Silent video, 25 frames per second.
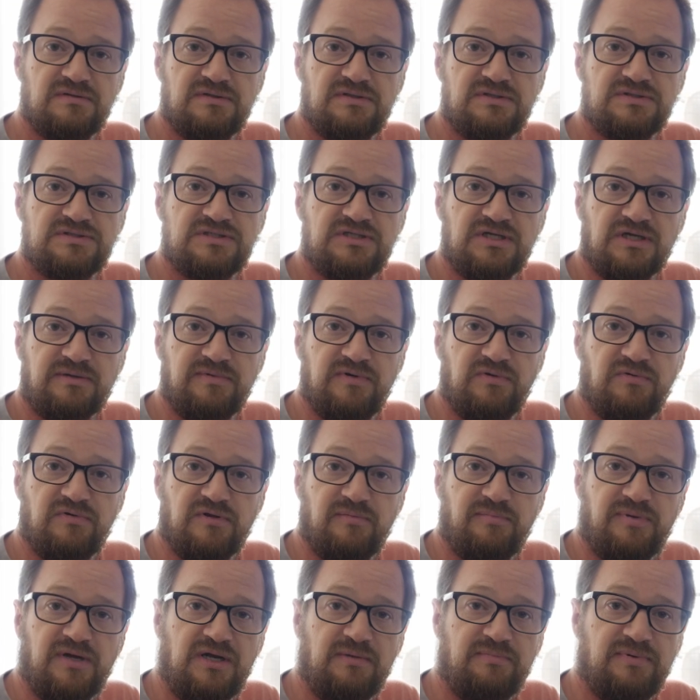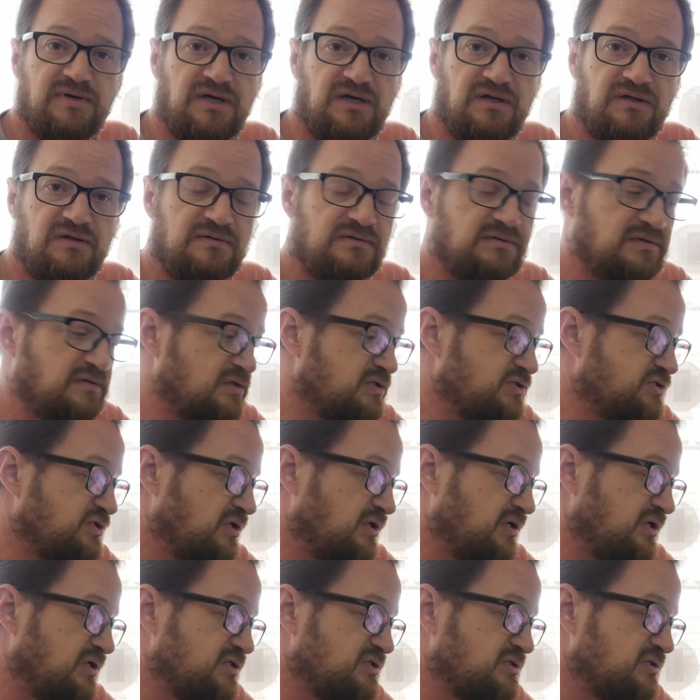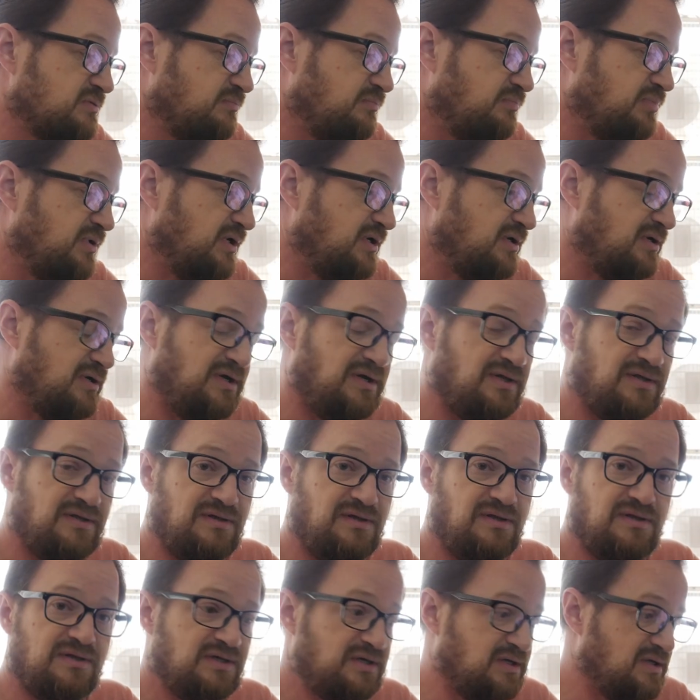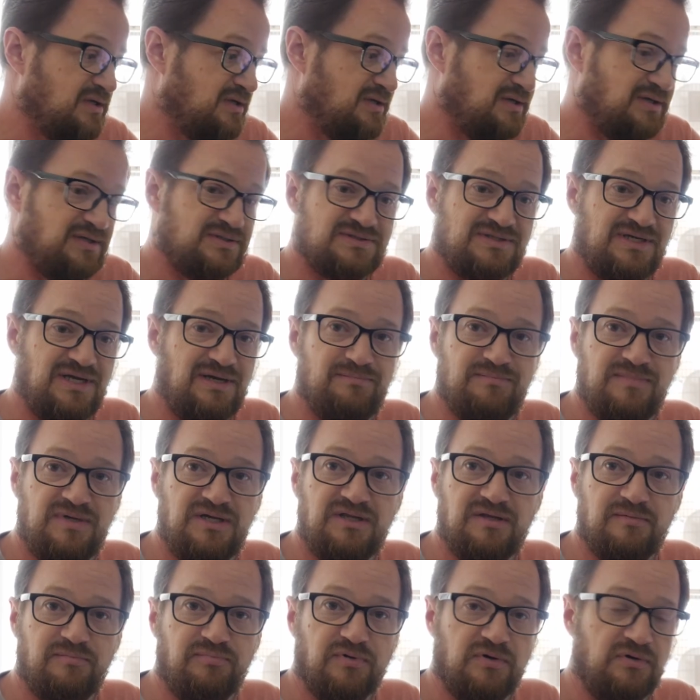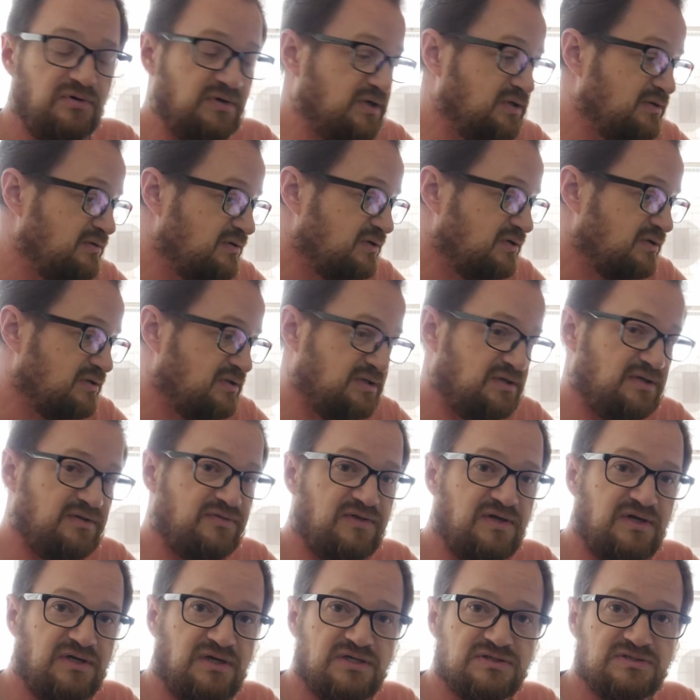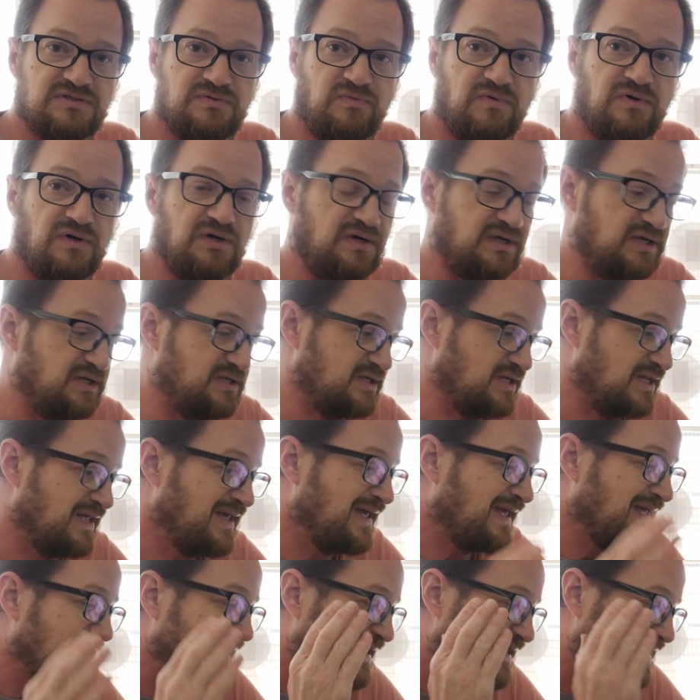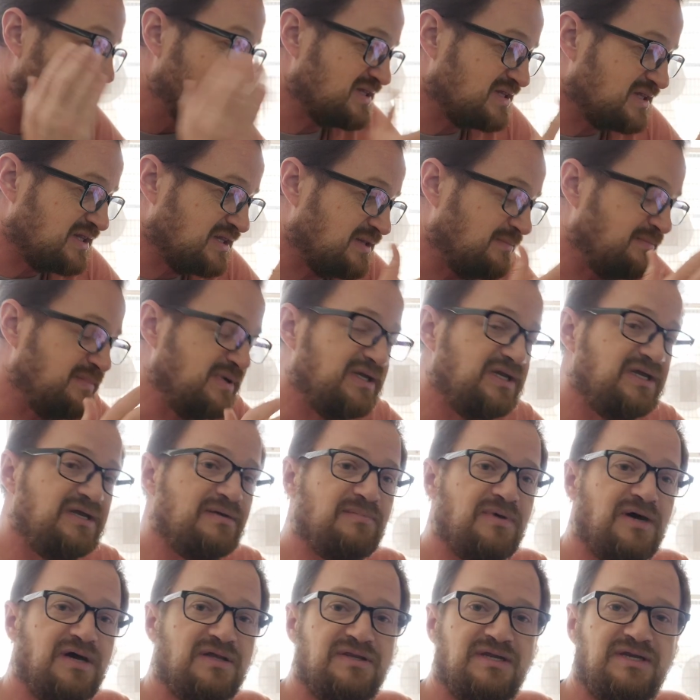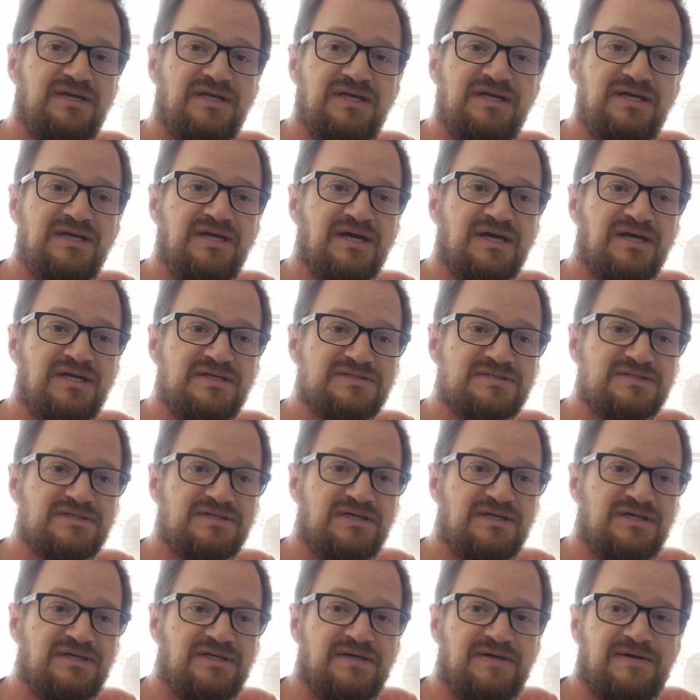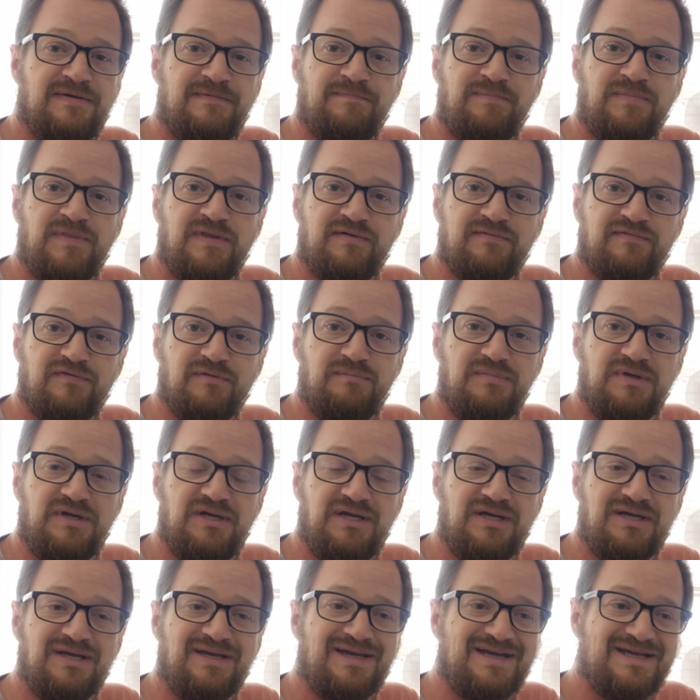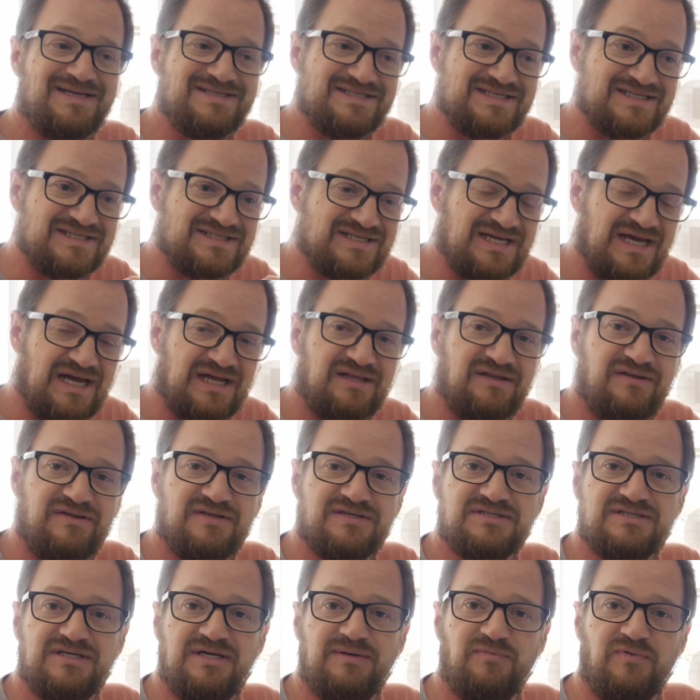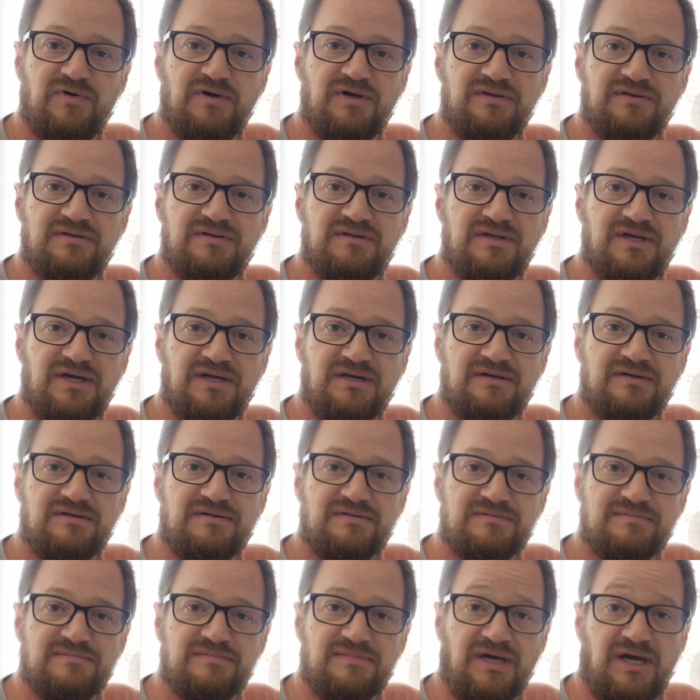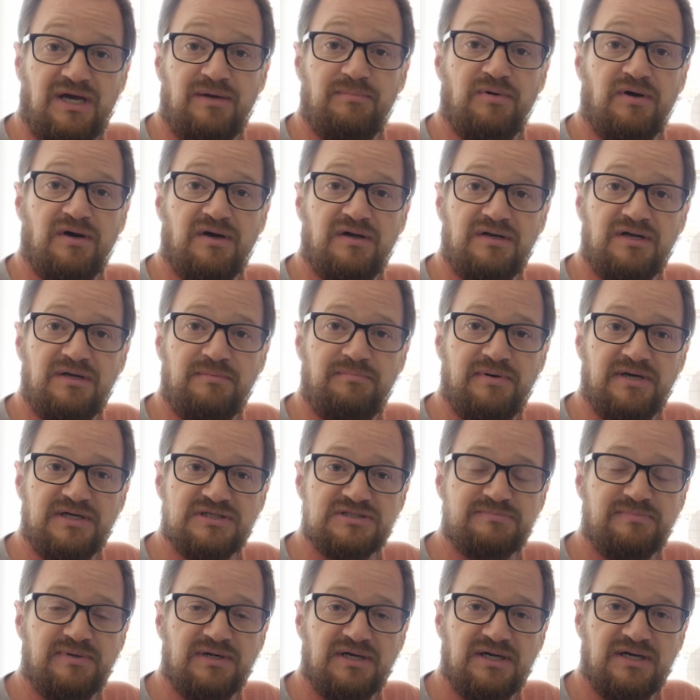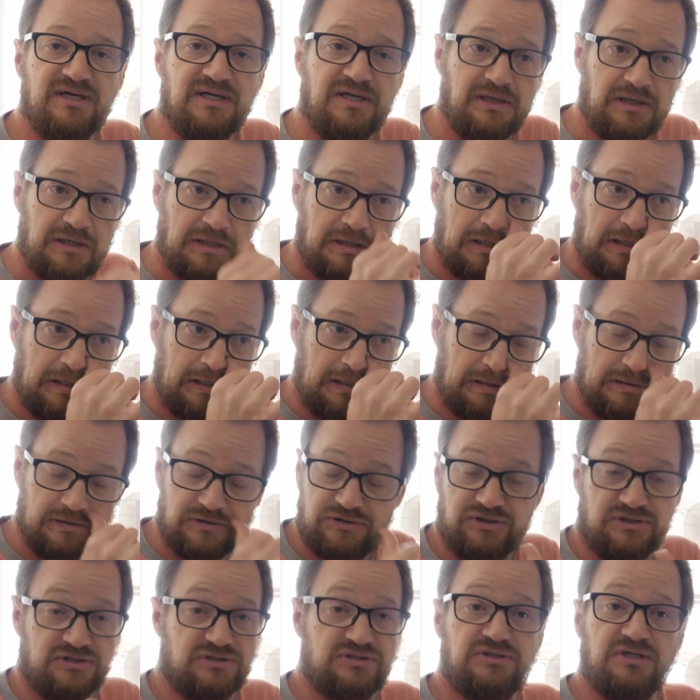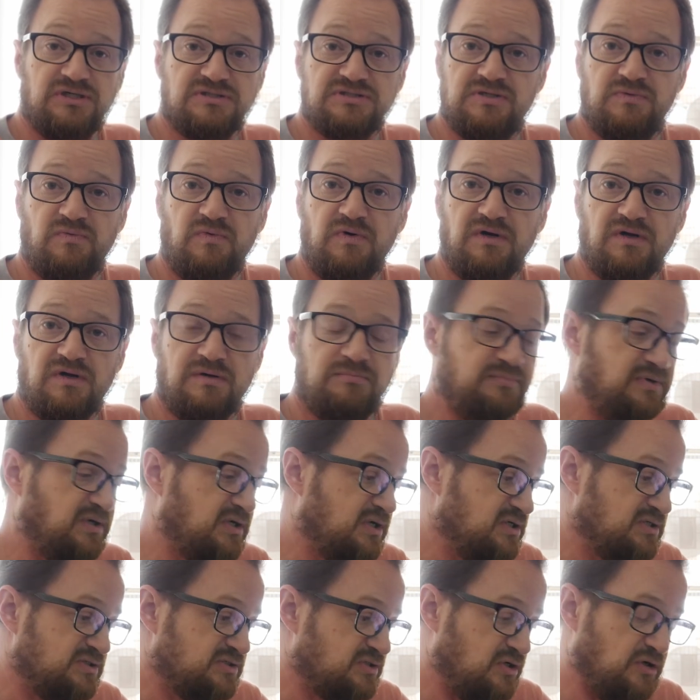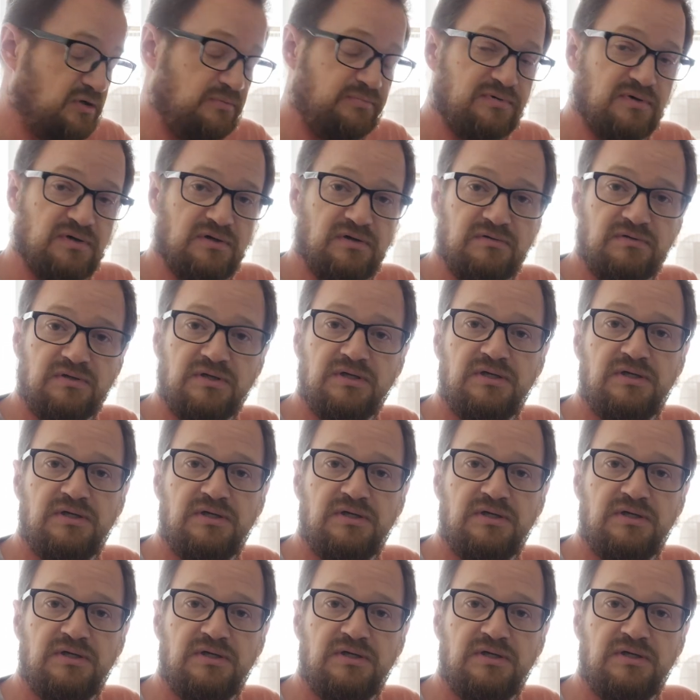stick me with a PayPal charge, but it's not me that broke it. The thing doesn't work. The media mod that he gets from me is exactly the same one that I bought at Best Buy, and just doesn't work because GoPro